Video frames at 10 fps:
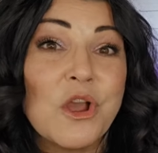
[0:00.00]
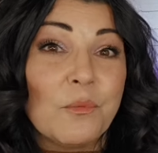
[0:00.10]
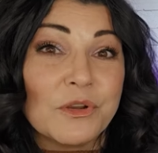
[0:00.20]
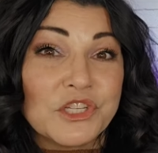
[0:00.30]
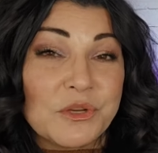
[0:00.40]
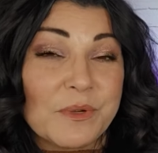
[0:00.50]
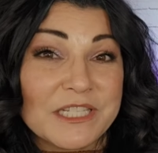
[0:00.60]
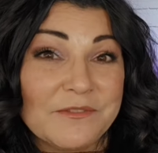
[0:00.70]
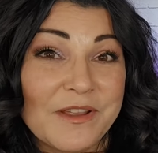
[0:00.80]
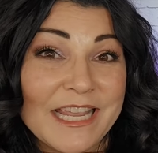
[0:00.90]
when she went
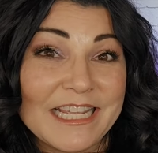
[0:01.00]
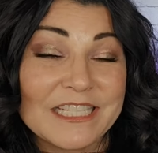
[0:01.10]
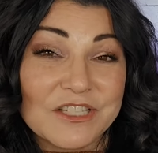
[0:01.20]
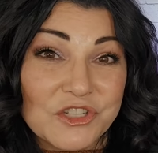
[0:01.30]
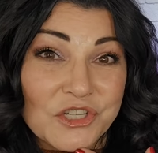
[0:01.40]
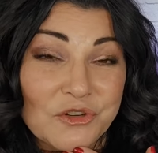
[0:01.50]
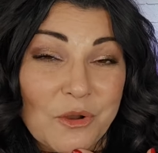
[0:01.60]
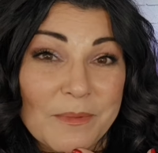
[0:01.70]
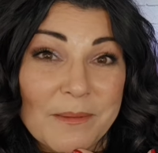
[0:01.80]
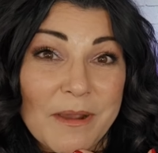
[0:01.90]
to Vegas and she
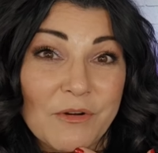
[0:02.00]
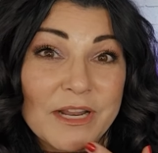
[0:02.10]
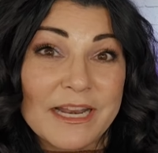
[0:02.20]
told me about it.